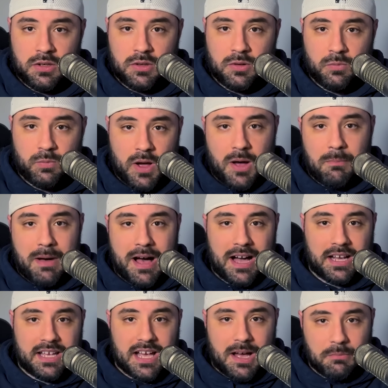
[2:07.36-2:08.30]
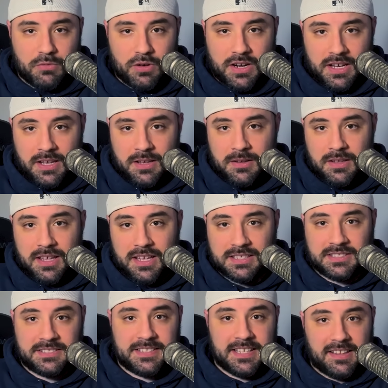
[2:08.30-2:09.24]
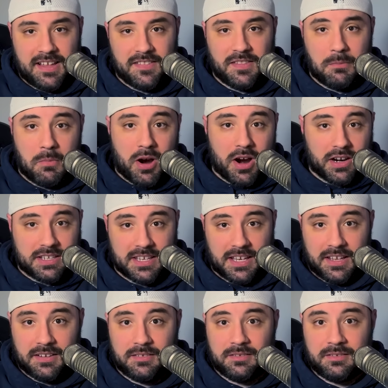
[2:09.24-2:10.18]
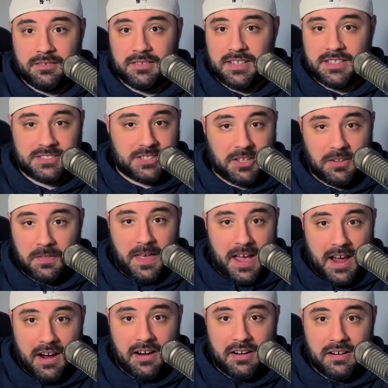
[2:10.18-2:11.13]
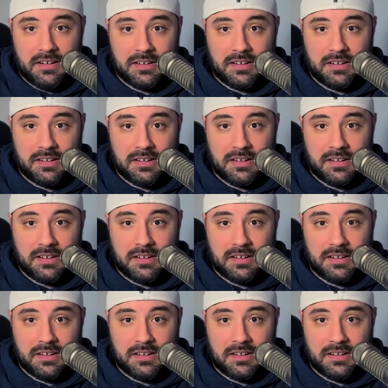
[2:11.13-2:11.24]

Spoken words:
Well, Montgomery is still on the market. He's still there.